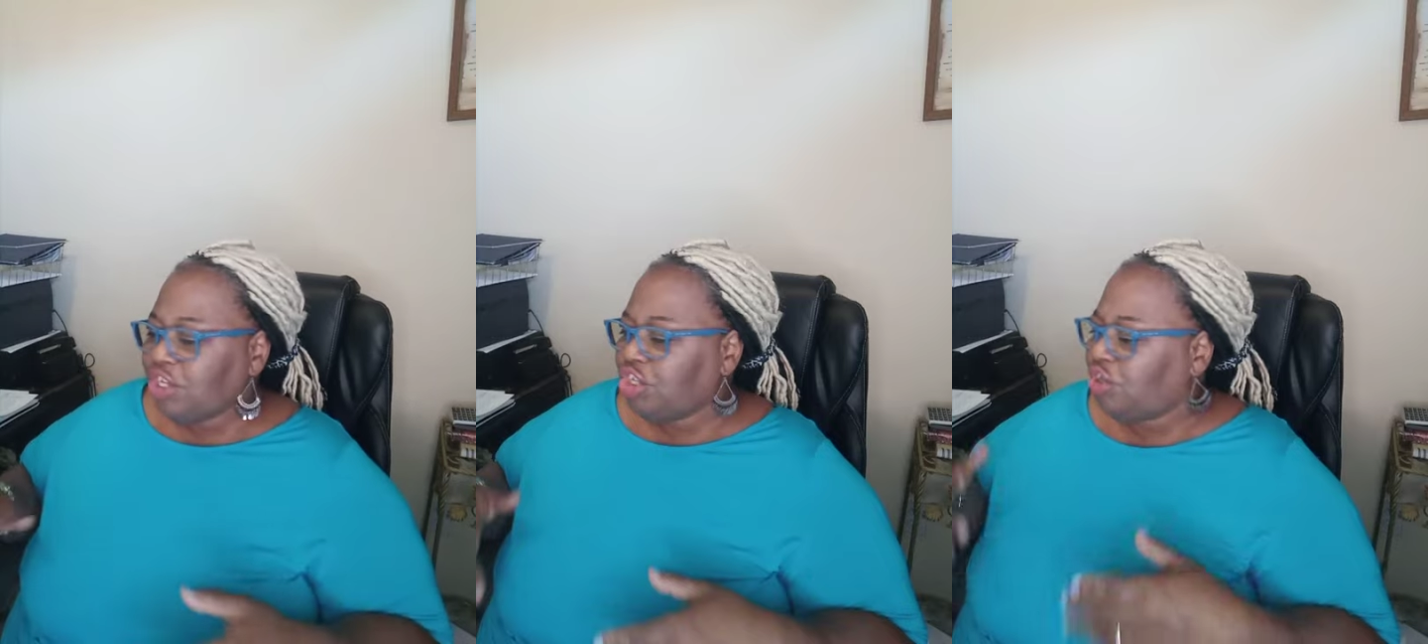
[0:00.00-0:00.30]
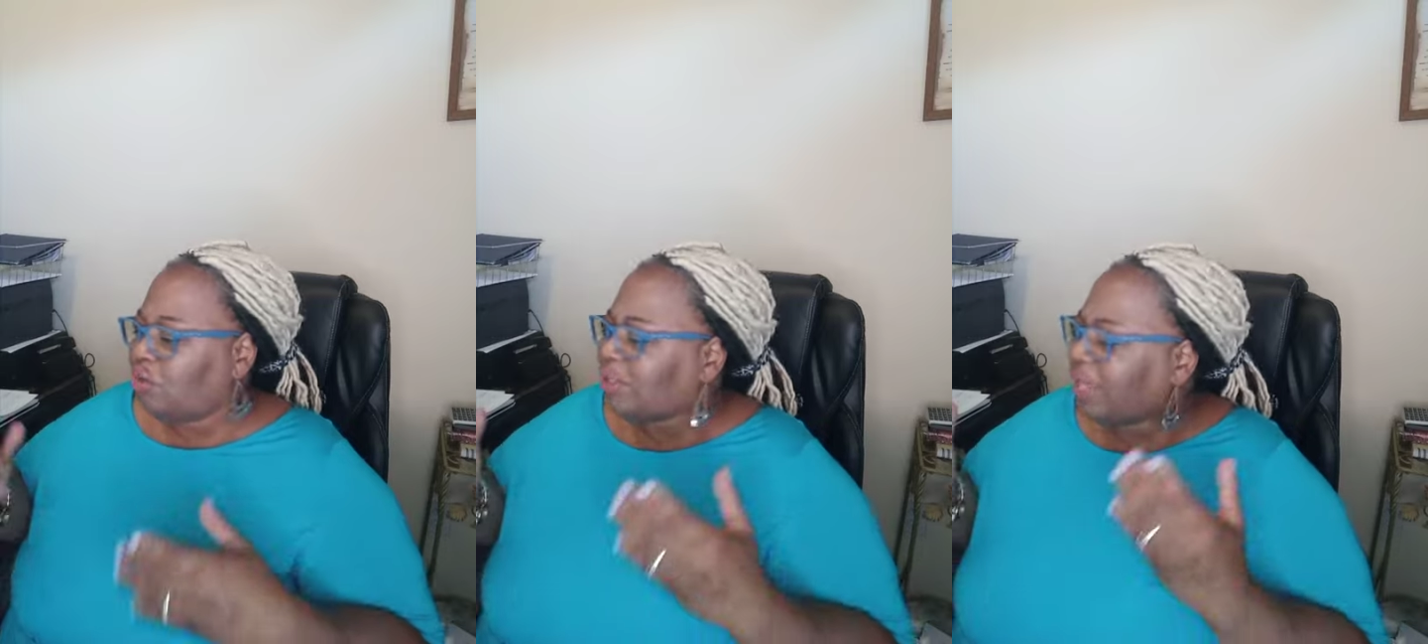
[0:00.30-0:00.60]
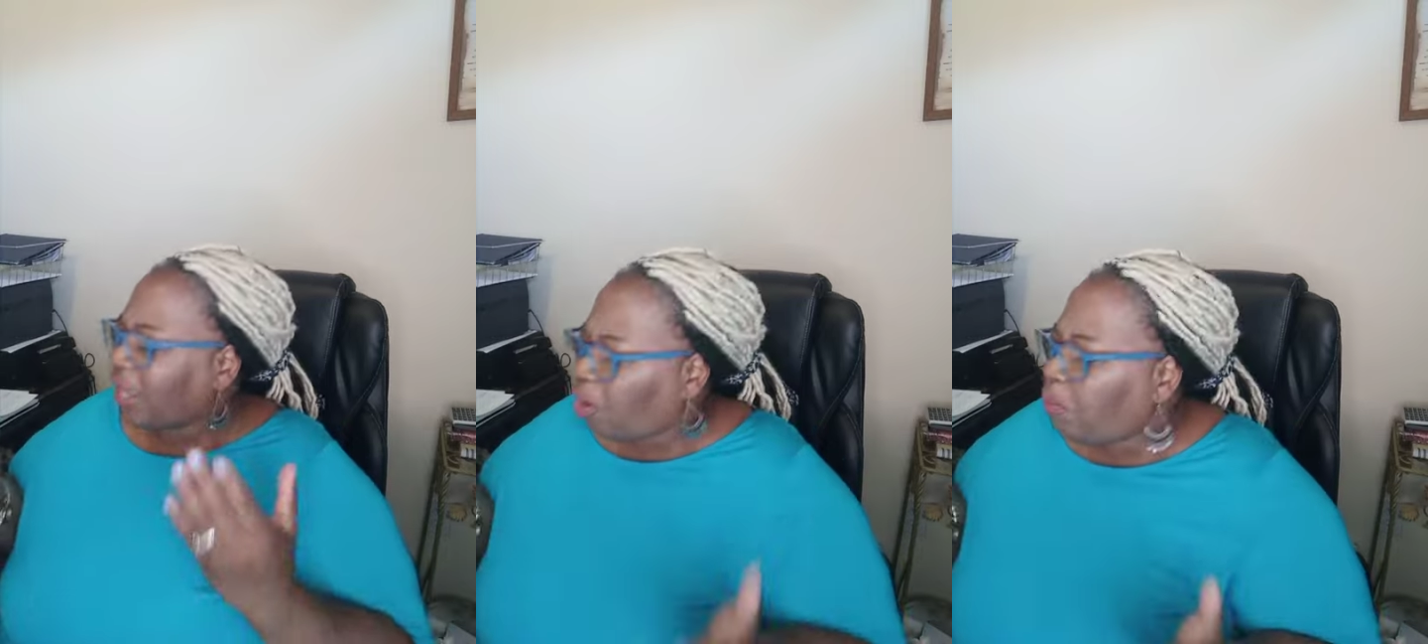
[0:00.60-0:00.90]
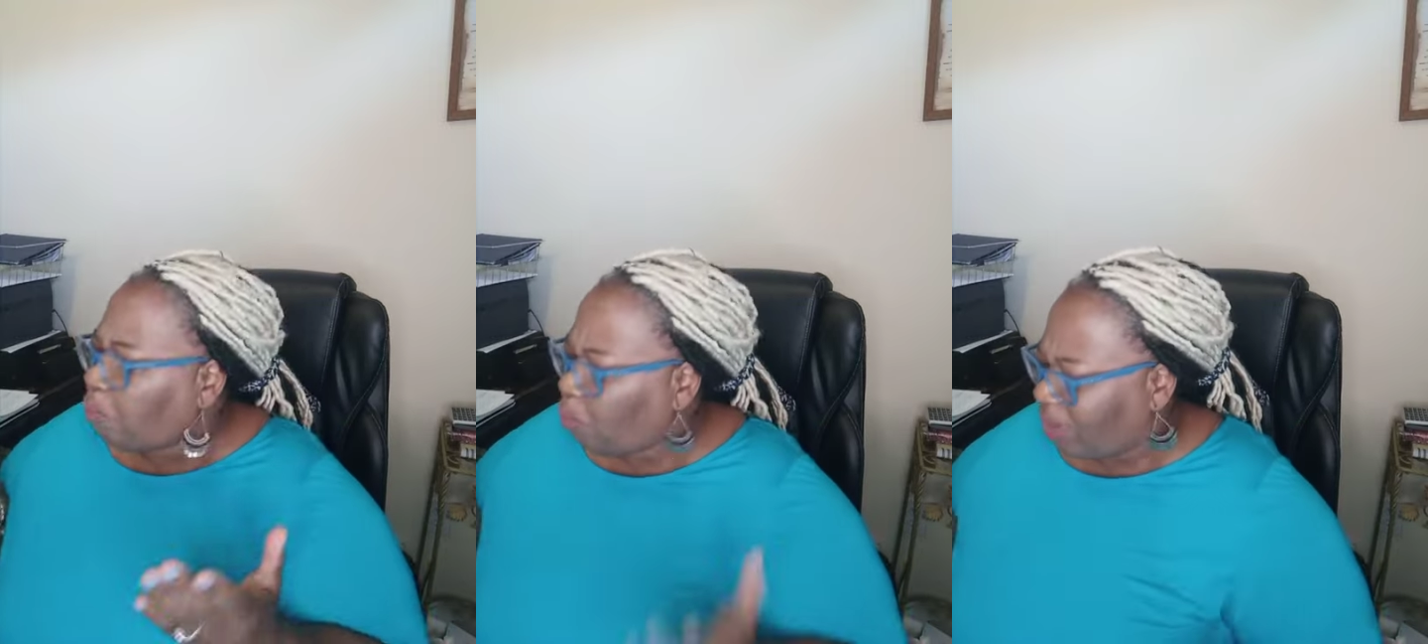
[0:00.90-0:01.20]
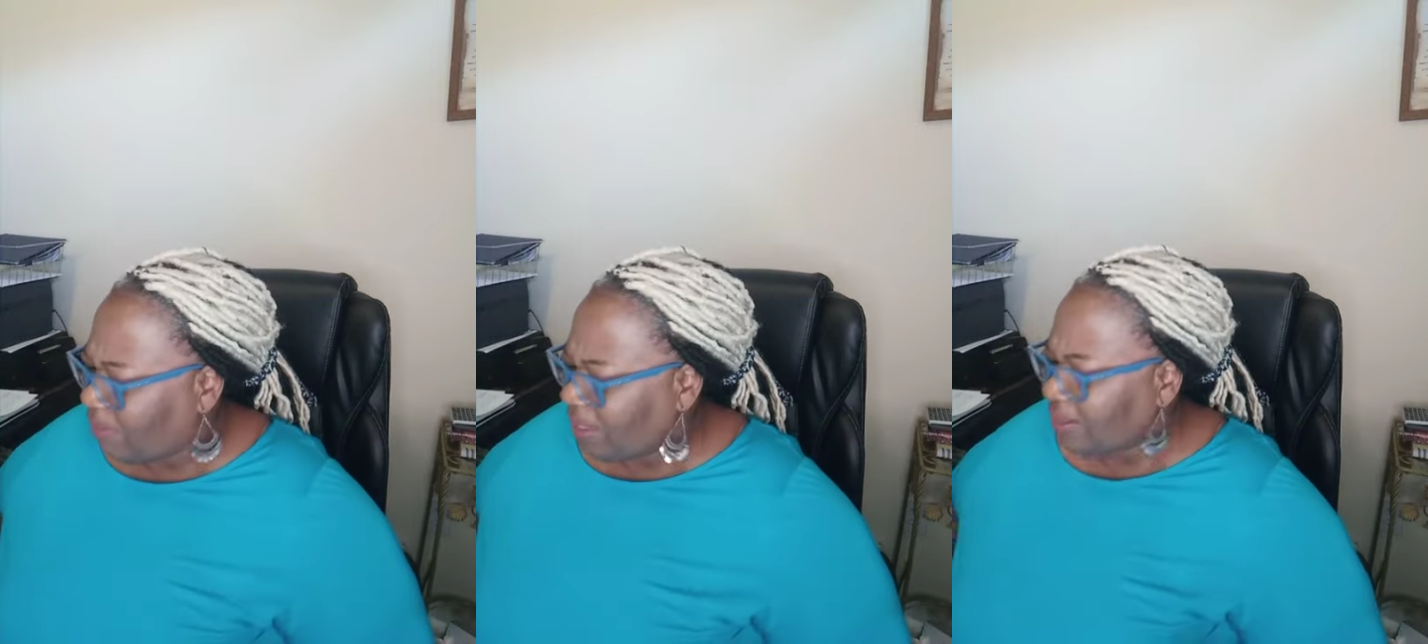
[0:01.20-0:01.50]
to help
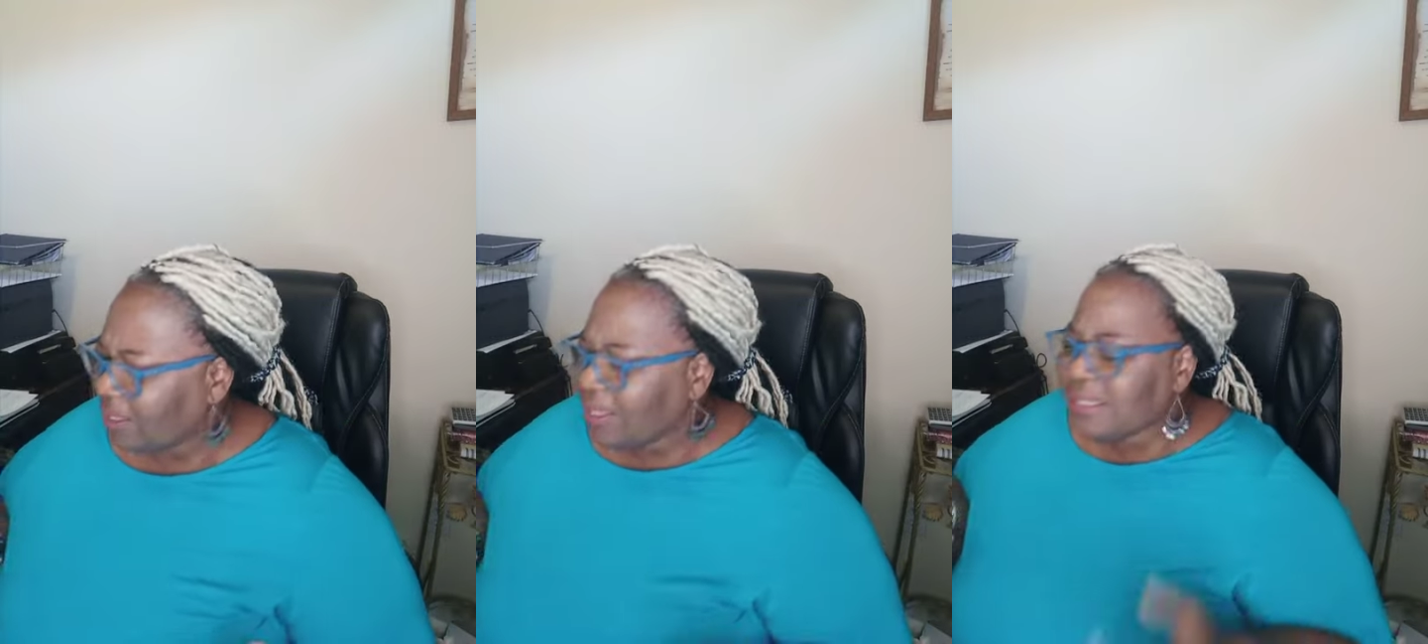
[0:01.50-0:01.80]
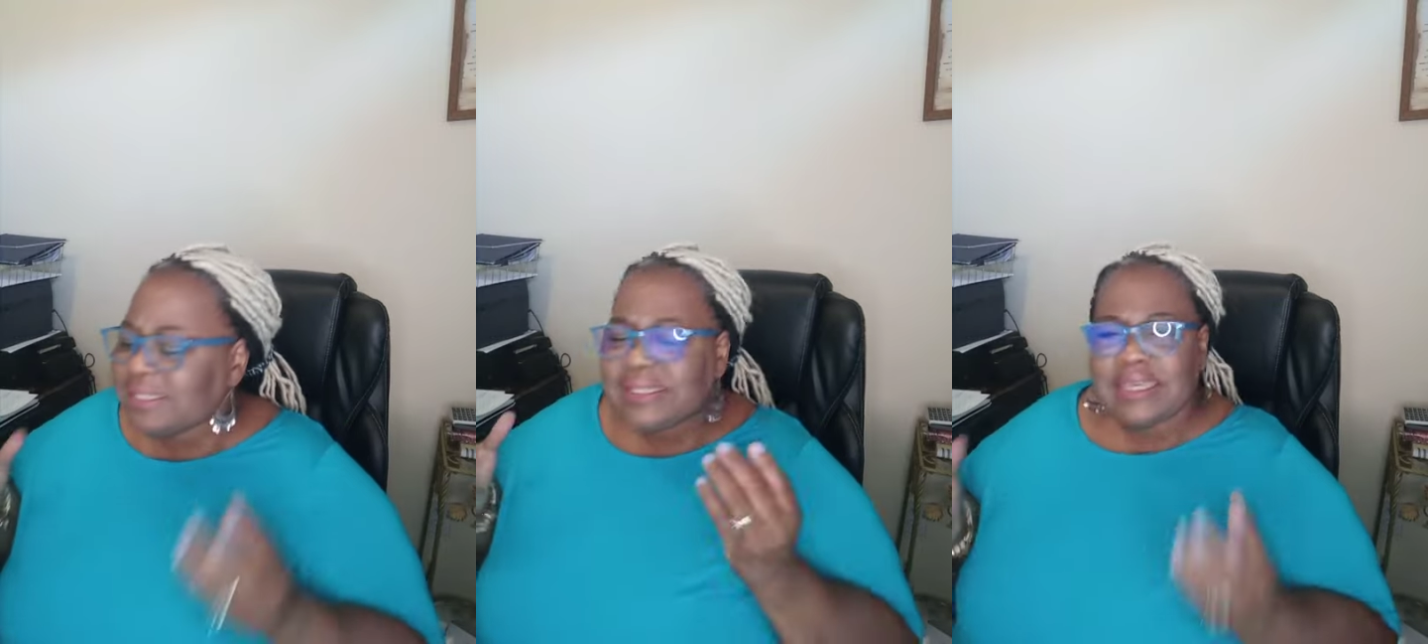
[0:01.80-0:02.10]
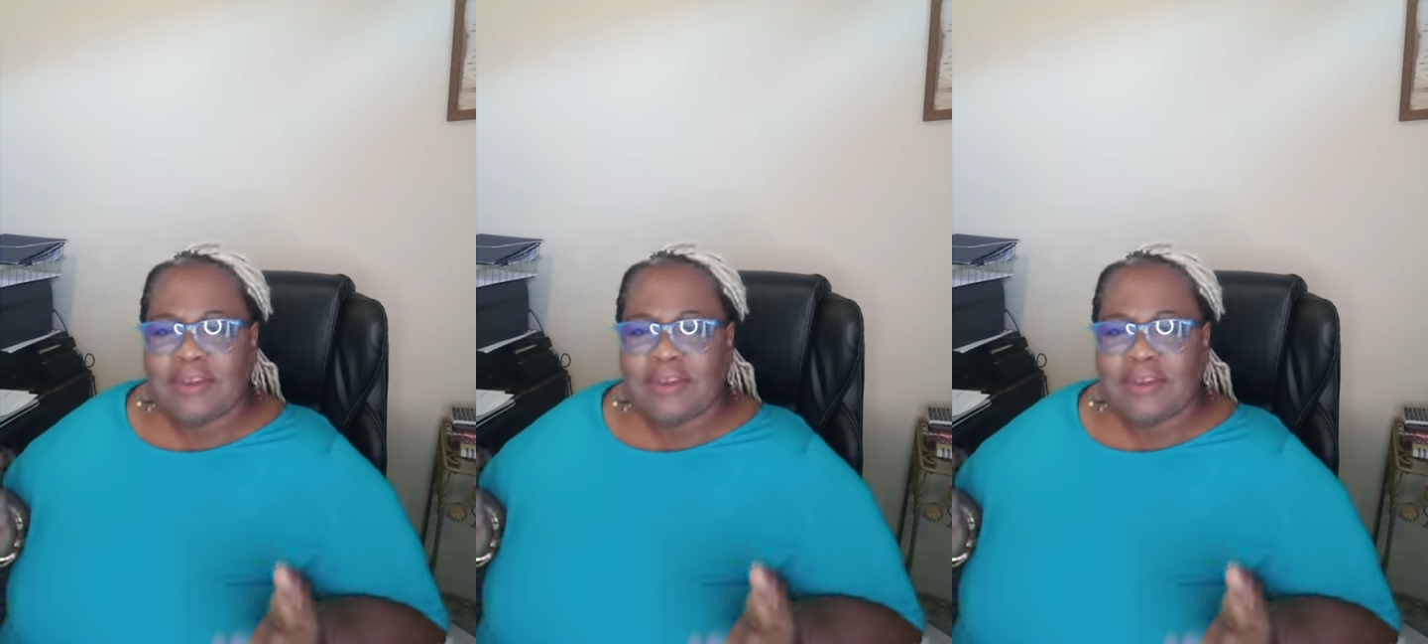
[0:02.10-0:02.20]
women see